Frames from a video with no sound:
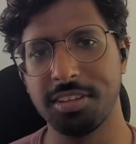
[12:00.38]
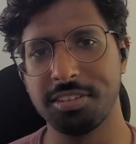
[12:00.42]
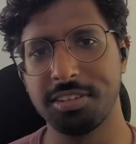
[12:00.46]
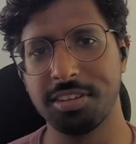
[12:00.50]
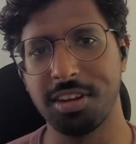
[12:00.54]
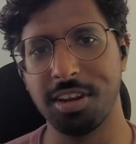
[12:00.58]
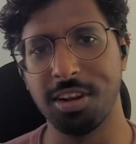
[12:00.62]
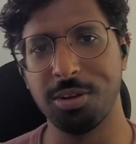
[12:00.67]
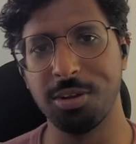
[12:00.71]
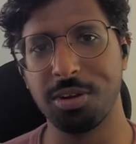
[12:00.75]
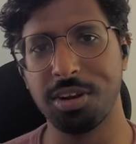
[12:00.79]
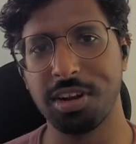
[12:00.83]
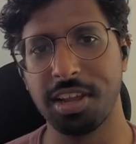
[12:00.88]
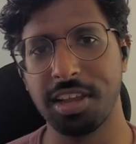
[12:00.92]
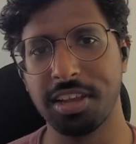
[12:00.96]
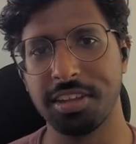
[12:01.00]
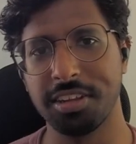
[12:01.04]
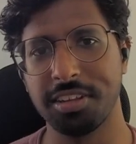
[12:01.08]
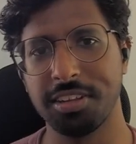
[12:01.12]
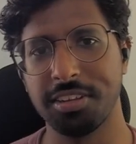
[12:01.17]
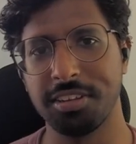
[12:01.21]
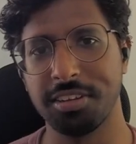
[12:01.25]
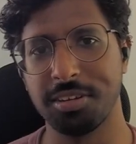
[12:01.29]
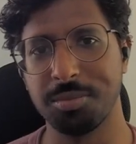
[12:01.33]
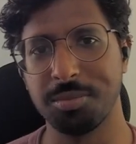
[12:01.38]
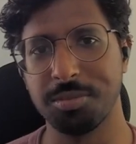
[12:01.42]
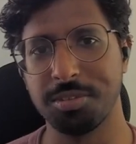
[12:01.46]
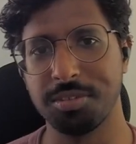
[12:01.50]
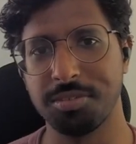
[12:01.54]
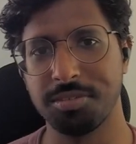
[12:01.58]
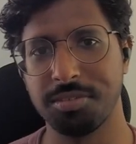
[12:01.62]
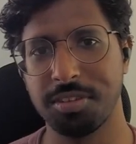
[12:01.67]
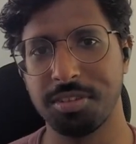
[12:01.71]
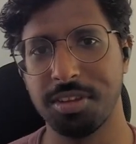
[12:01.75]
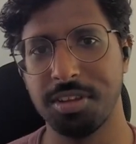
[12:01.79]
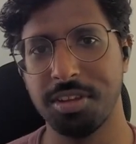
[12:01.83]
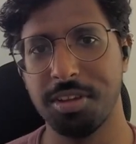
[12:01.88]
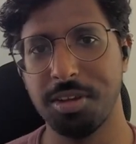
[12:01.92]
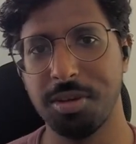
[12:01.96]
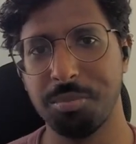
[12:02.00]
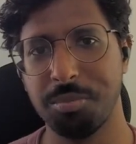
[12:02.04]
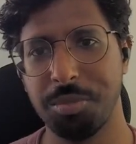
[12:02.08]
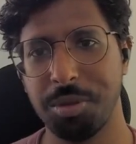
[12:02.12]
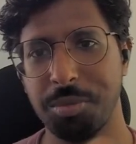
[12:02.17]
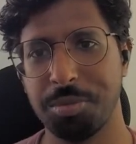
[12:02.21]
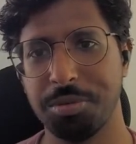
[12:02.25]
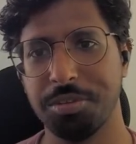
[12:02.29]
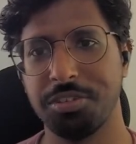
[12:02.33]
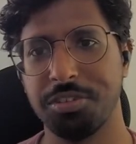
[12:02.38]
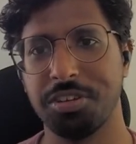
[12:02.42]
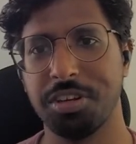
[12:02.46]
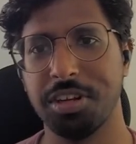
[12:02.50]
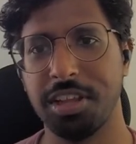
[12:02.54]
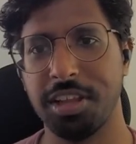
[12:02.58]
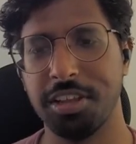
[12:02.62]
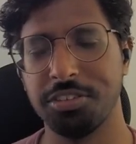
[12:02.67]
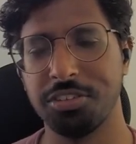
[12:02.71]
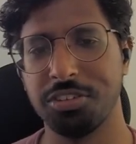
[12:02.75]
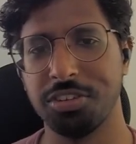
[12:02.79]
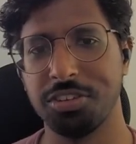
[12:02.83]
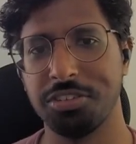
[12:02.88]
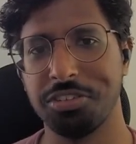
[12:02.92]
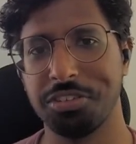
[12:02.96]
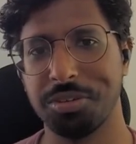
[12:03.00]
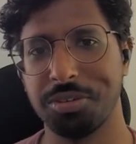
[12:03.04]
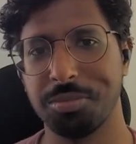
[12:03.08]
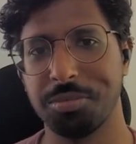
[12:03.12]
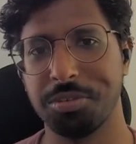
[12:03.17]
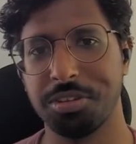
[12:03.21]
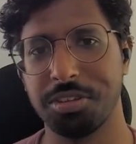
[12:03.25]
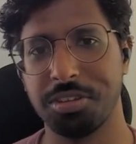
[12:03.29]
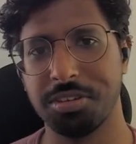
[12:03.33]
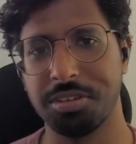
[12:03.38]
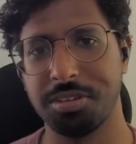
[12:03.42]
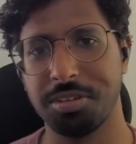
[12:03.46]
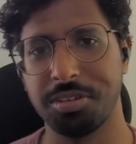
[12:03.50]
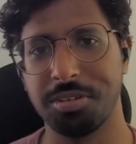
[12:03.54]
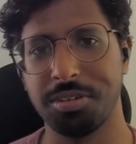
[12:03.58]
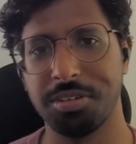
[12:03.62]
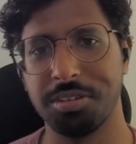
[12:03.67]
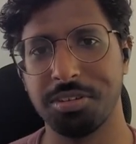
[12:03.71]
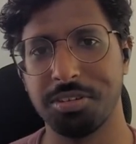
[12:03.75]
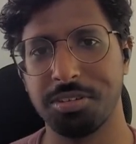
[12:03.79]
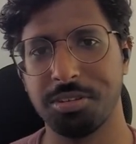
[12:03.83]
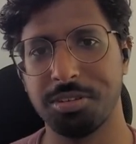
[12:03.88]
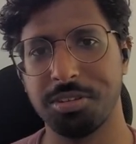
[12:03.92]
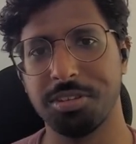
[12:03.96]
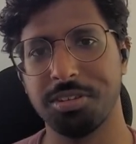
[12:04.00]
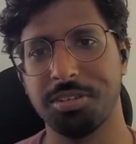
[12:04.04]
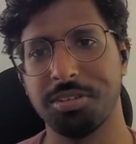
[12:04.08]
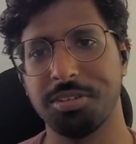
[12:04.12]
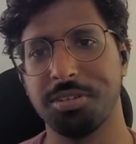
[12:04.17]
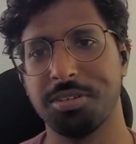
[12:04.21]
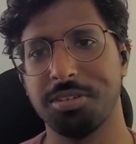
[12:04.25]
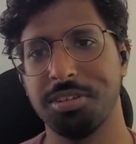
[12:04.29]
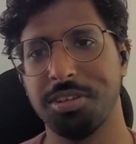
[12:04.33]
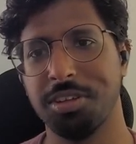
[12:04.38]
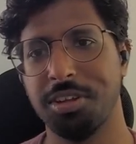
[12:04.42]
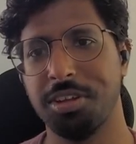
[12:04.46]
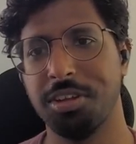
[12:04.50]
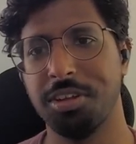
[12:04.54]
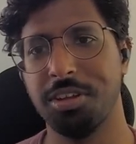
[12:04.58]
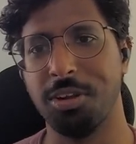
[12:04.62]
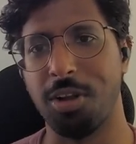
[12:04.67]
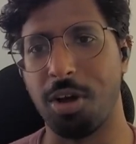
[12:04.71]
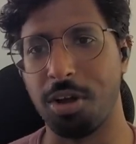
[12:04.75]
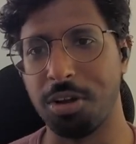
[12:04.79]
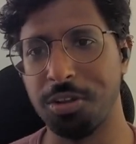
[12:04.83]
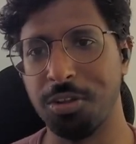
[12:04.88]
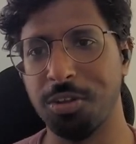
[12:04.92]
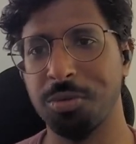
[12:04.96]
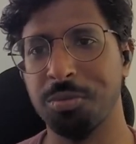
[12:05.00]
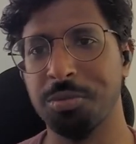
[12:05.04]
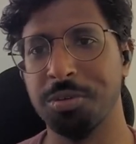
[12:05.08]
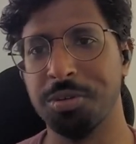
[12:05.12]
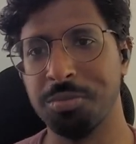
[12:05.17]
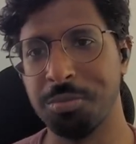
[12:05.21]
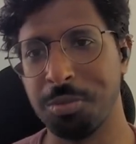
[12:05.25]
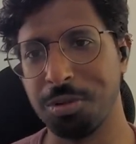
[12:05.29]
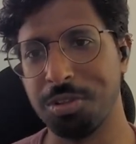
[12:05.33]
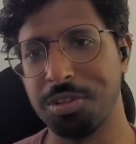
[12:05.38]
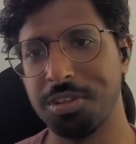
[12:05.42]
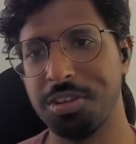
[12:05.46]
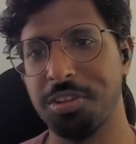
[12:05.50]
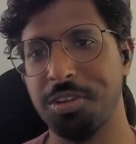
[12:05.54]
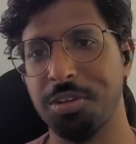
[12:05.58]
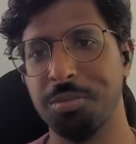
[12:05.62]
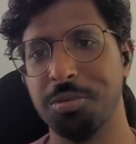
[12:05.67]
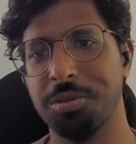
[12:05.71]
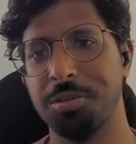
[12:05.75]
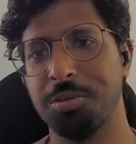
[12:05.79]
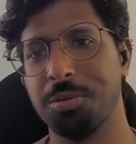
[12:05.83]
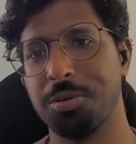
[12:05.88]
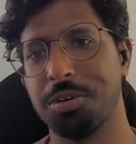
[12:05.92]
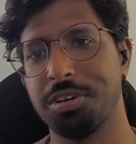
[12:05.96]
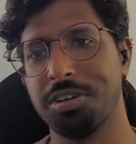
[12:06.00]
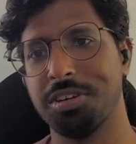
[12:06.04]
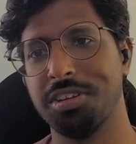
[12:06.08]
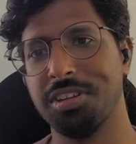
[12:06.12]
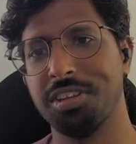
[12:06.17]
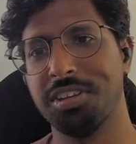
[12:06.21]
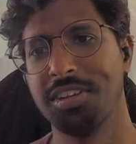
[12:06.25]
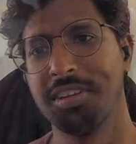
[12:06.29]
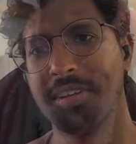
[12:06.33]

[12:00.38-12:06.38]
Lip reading: does it look like in terms of people's relationship to the non-human, more than human world?